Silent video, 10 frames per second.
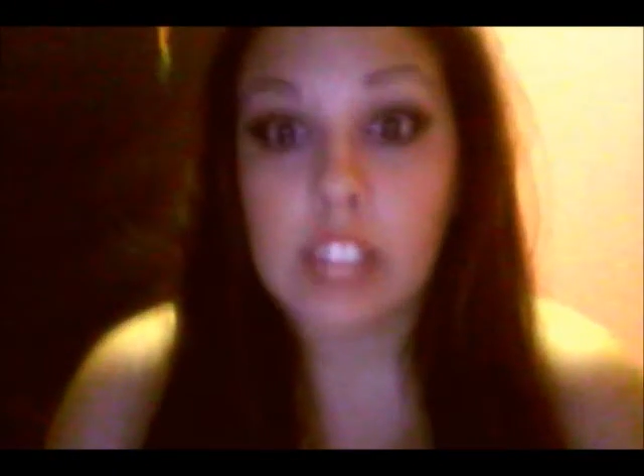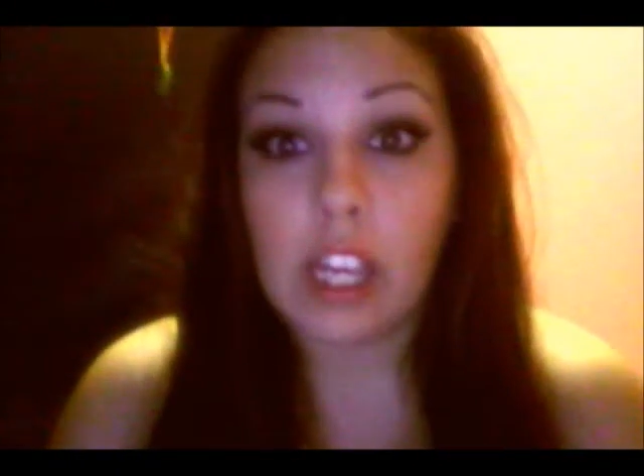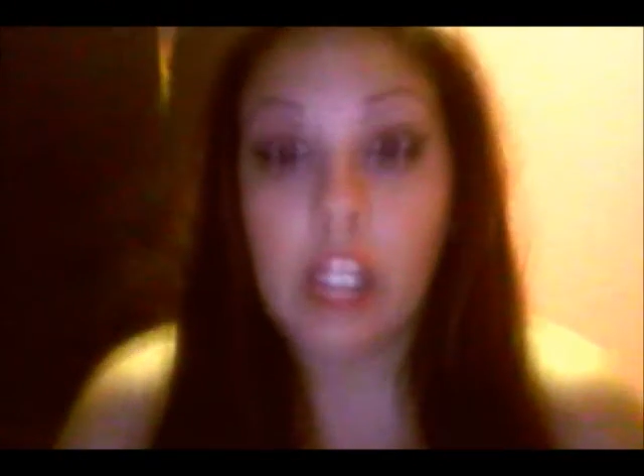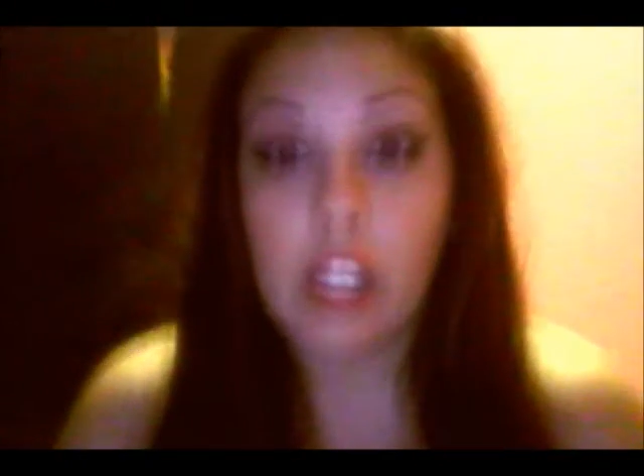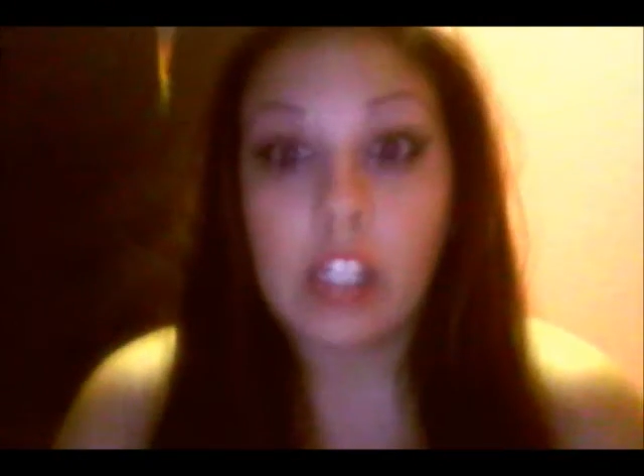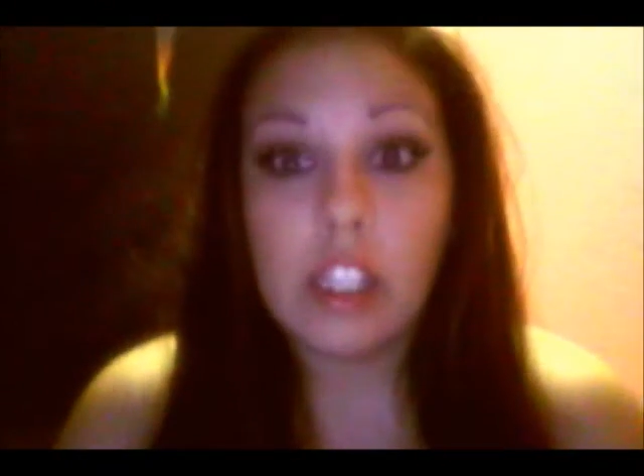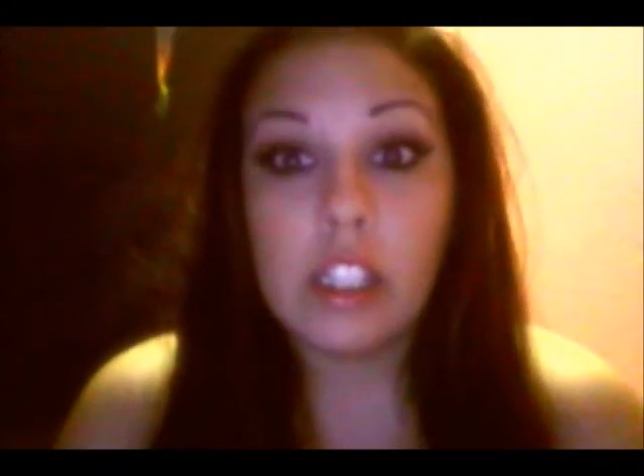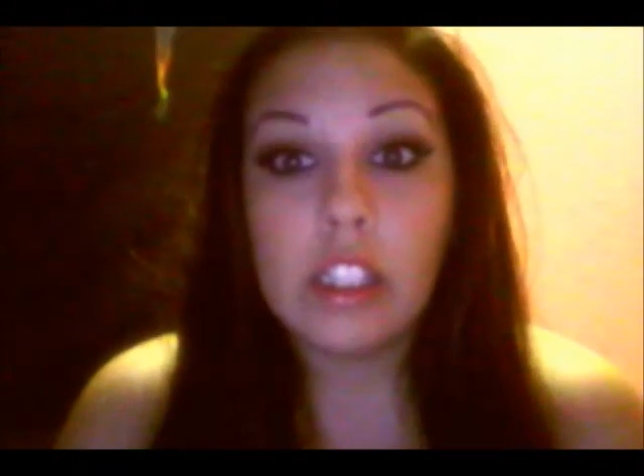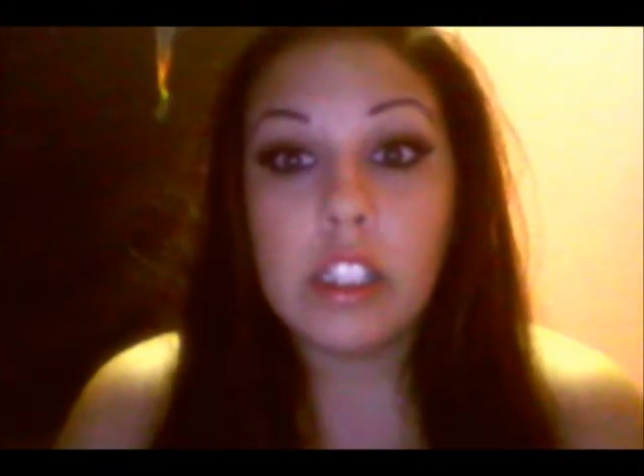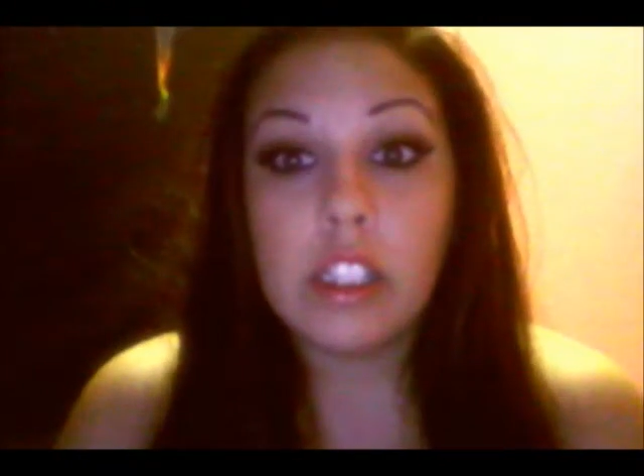Like
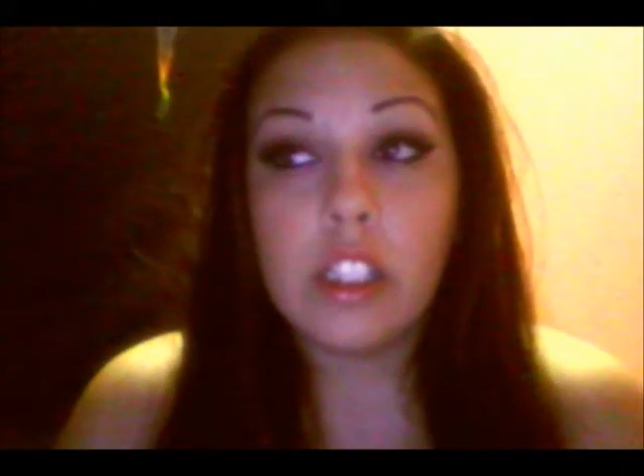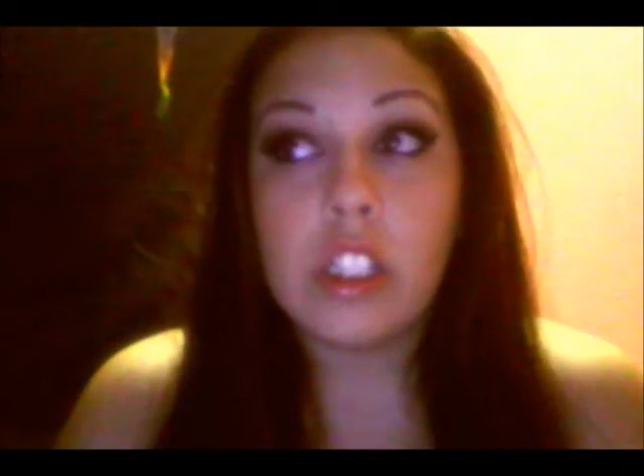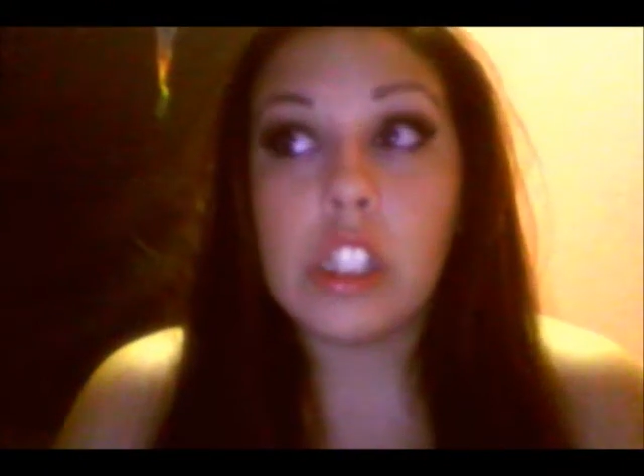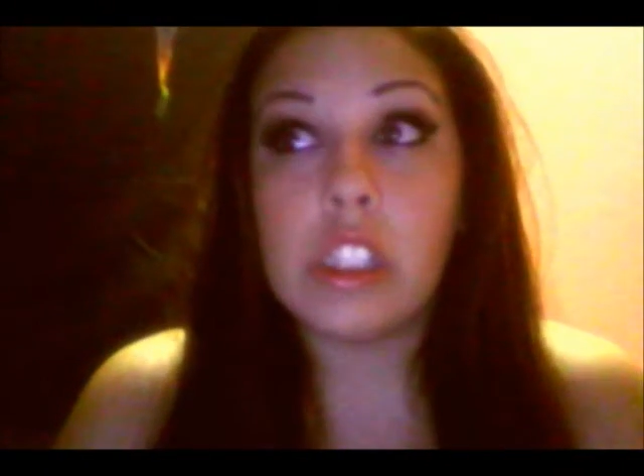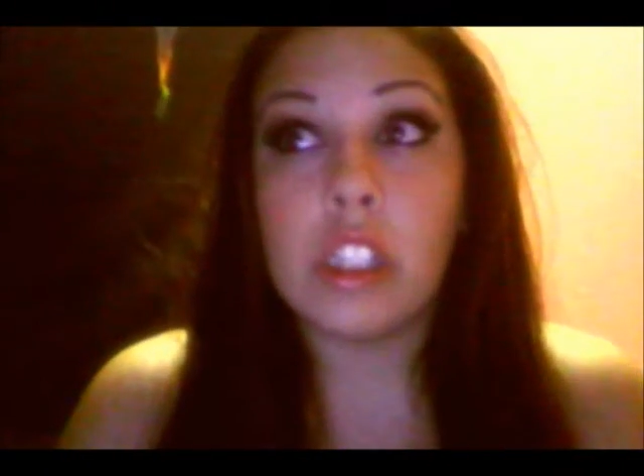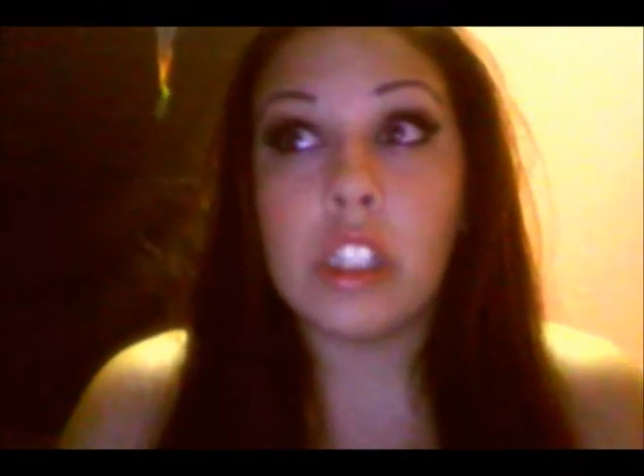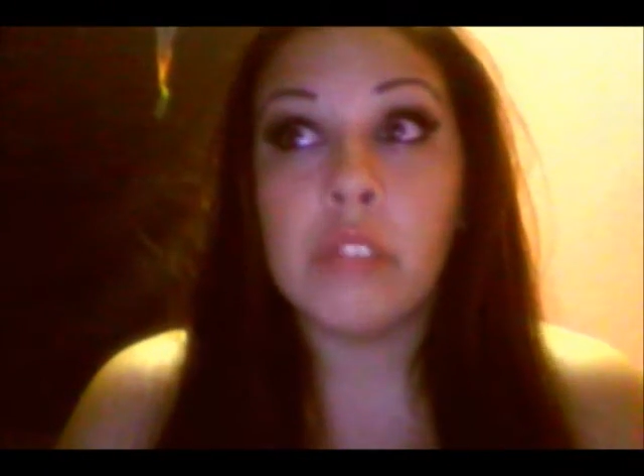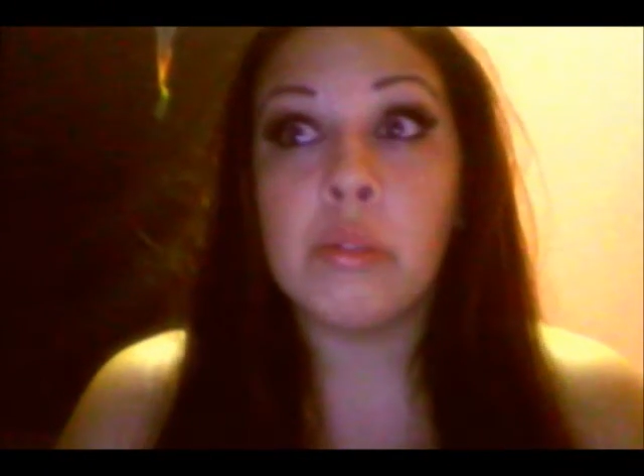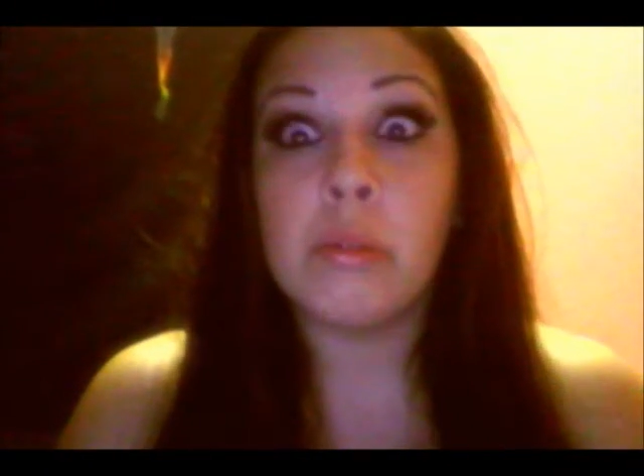she's done this once